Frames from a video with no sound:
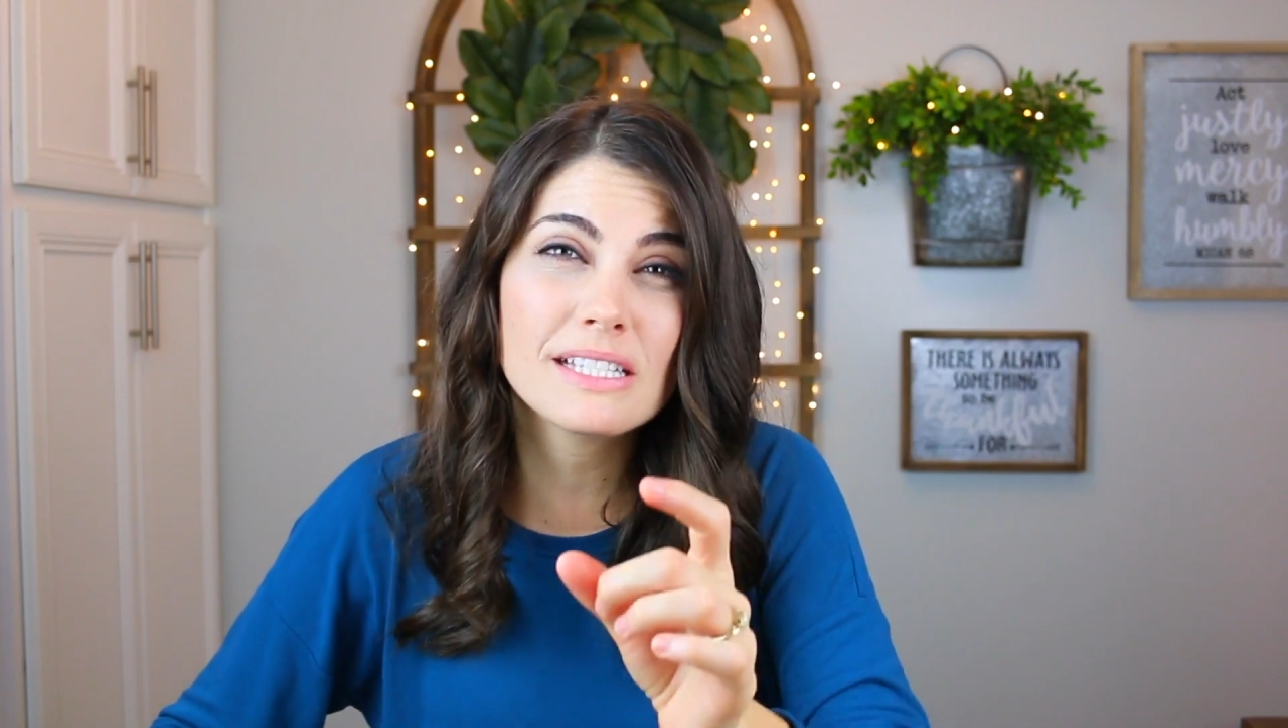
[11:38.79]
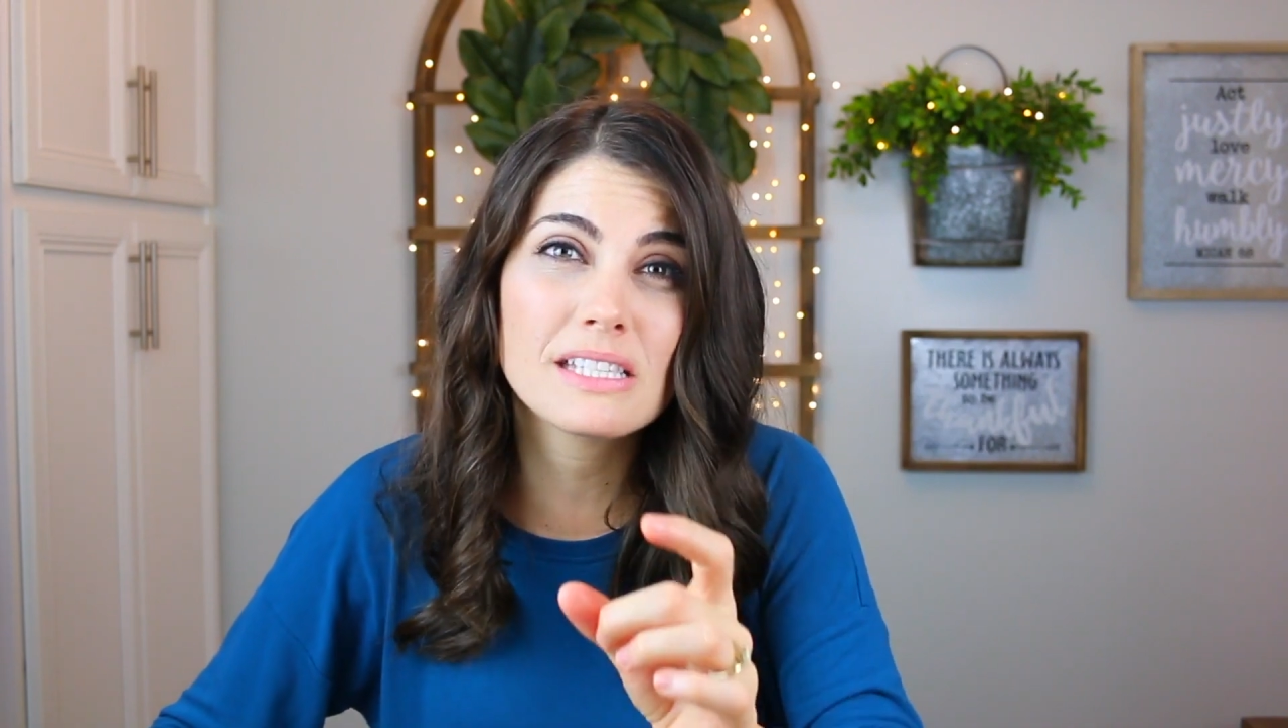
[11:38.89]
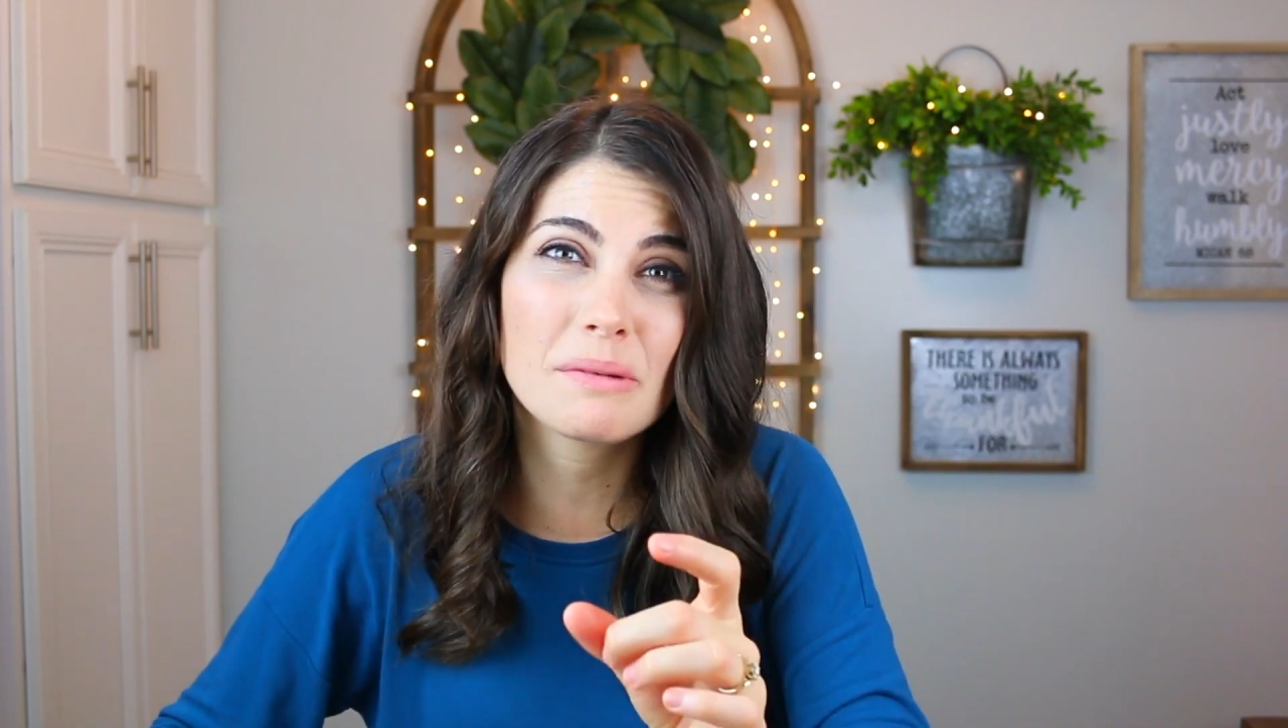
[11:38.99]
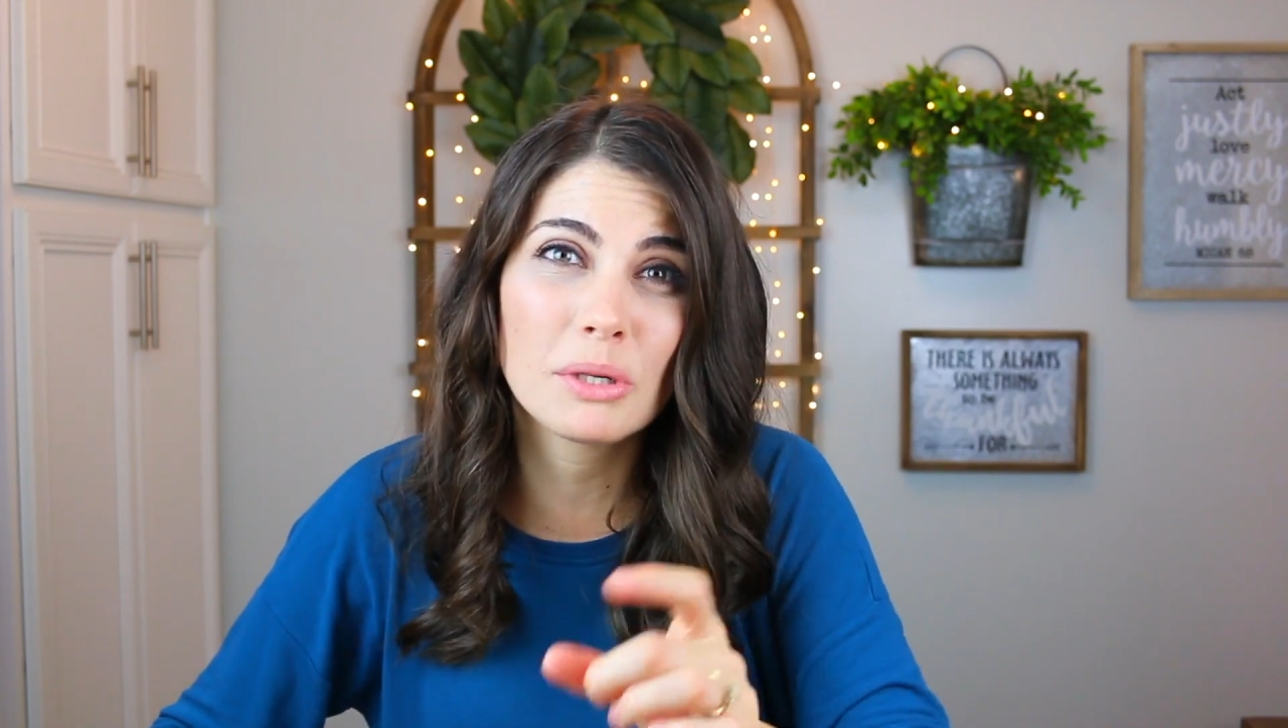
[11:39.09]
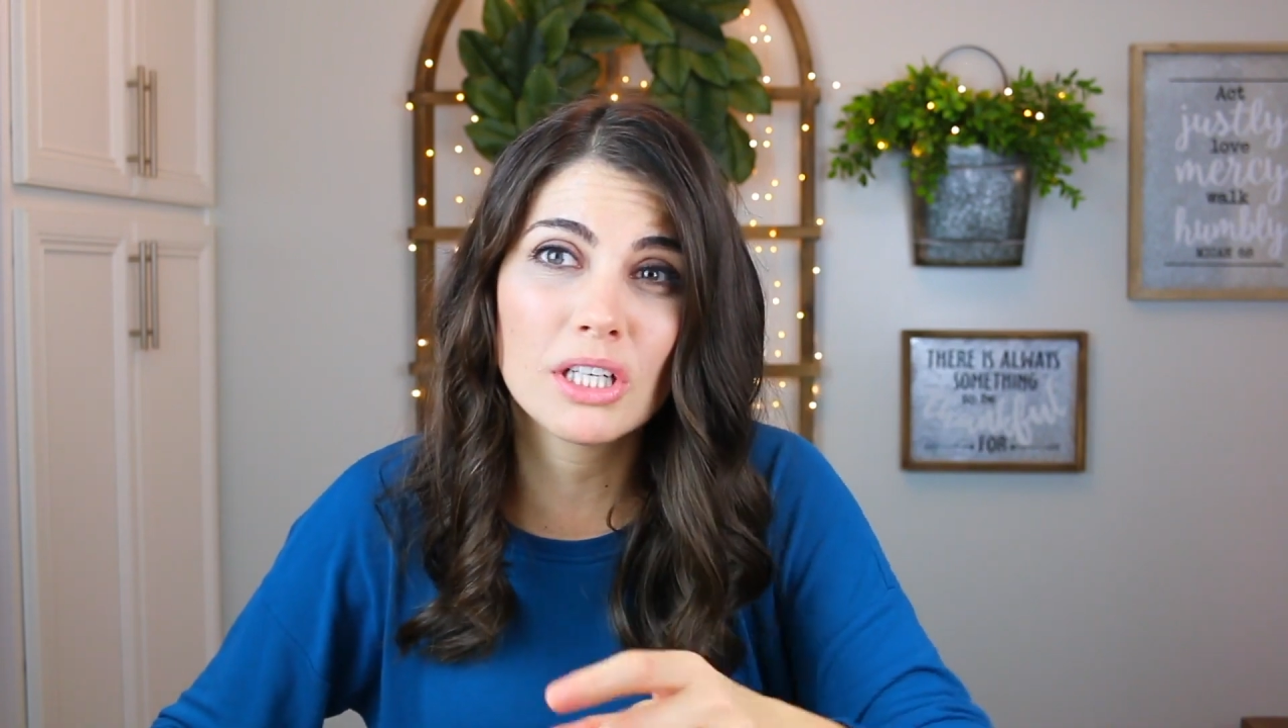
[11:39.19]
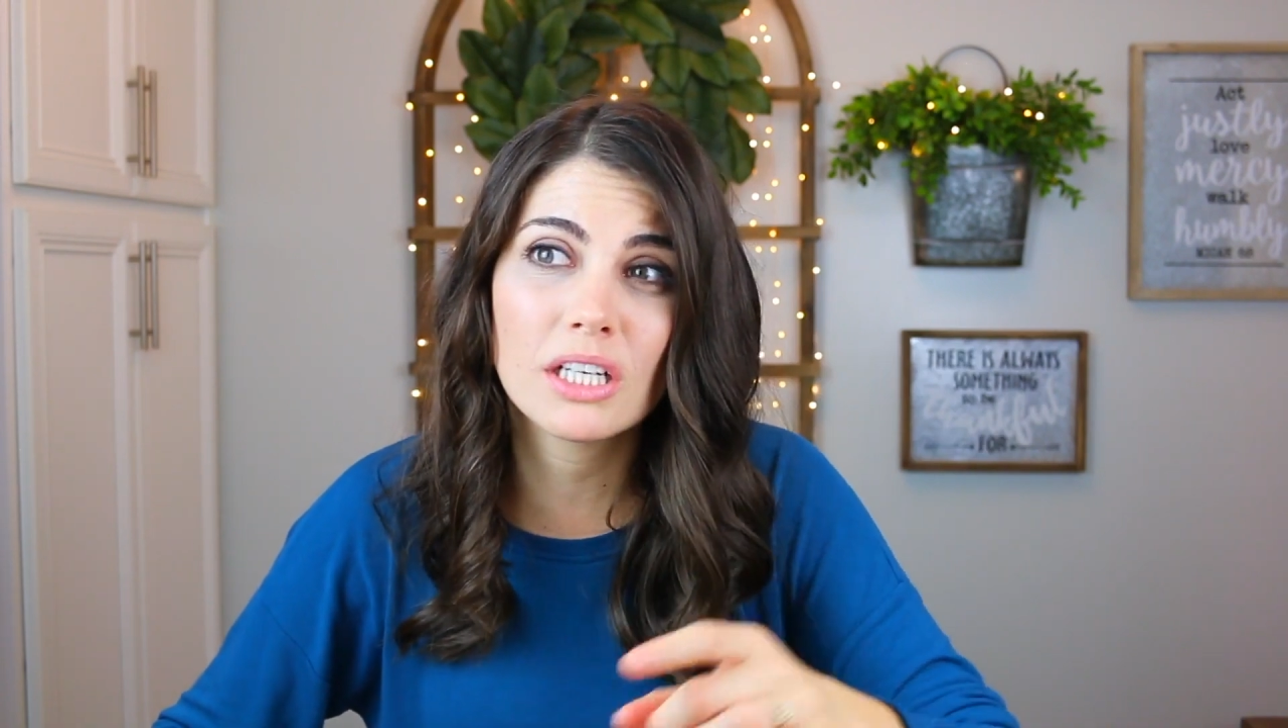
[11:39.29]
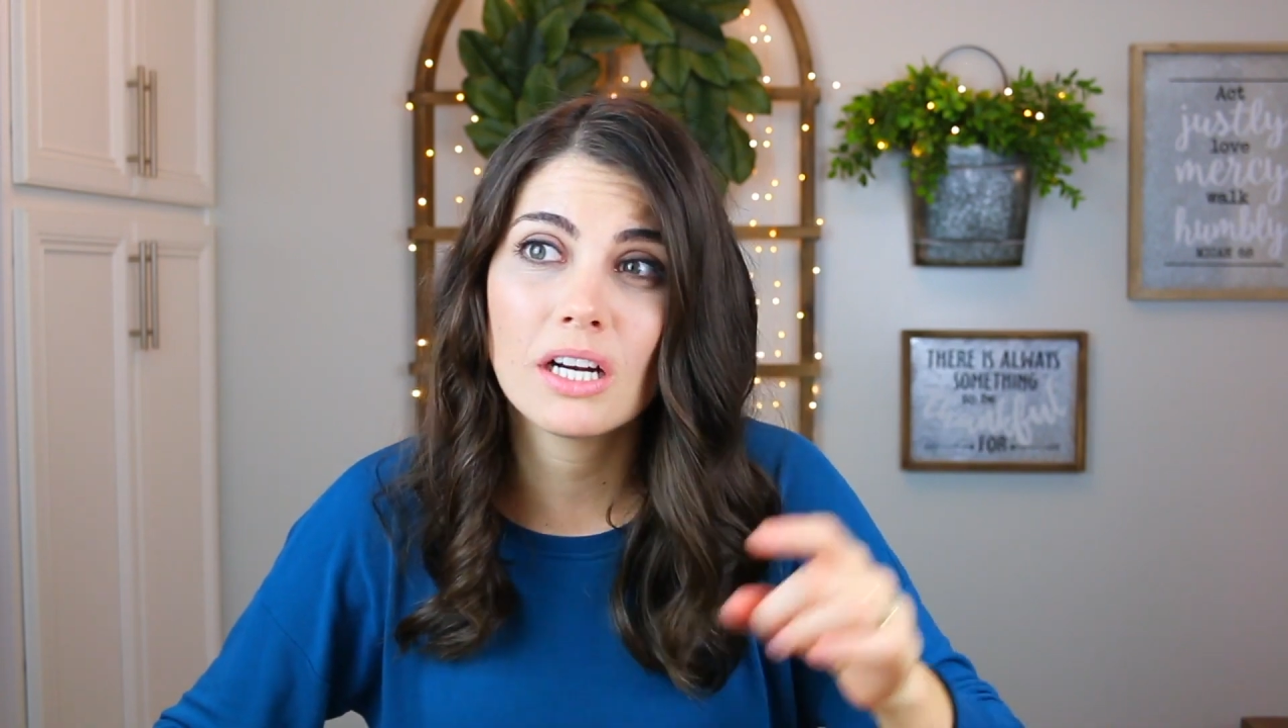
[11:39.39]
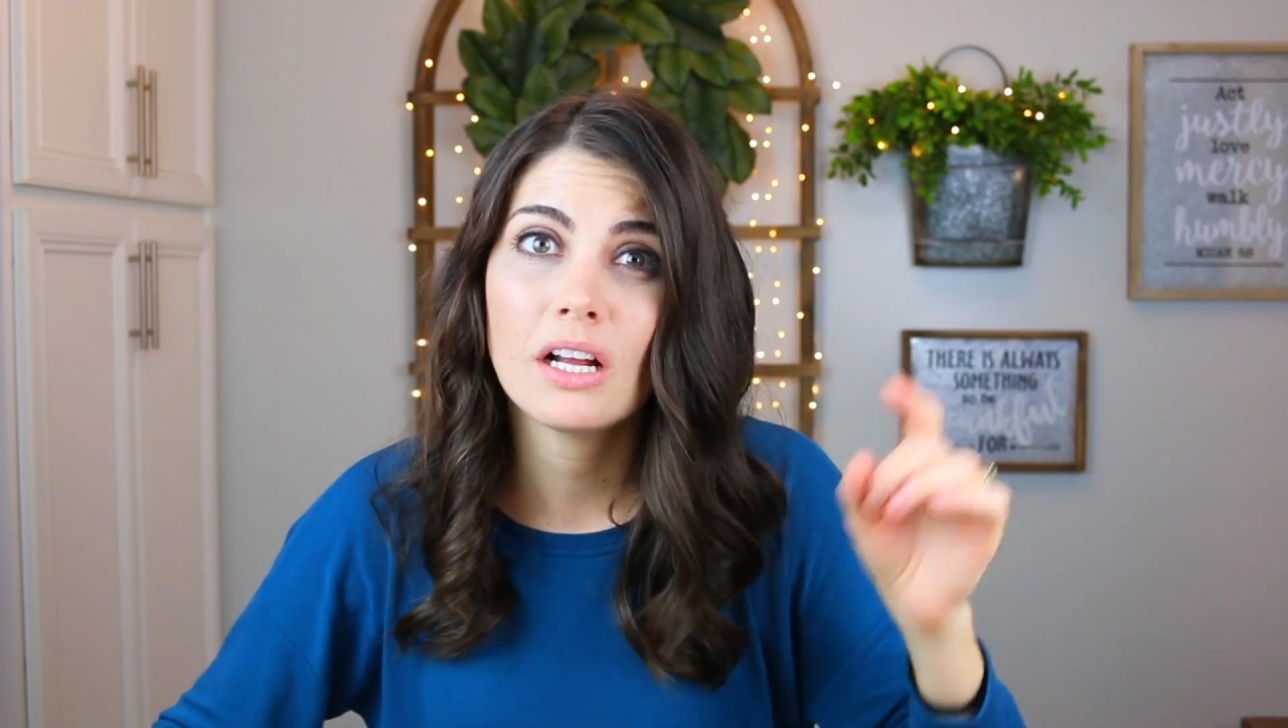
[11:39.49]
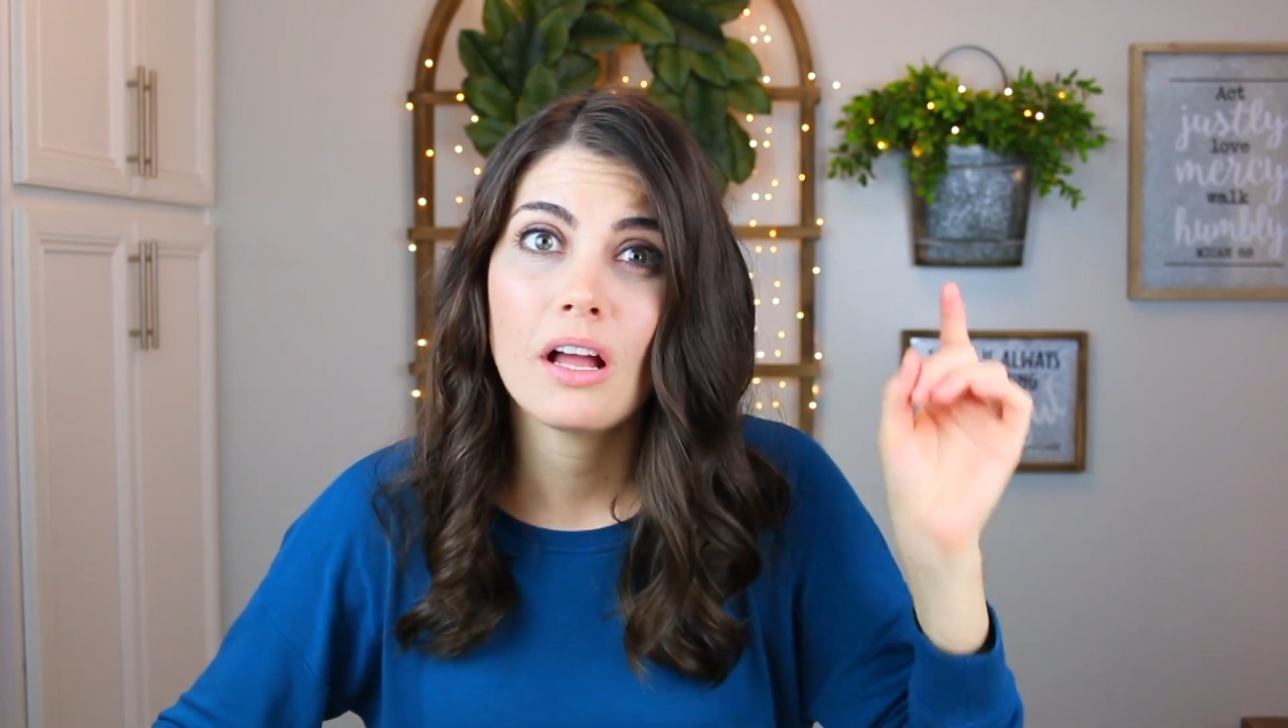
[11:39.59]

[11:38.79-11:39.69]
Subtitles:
similar.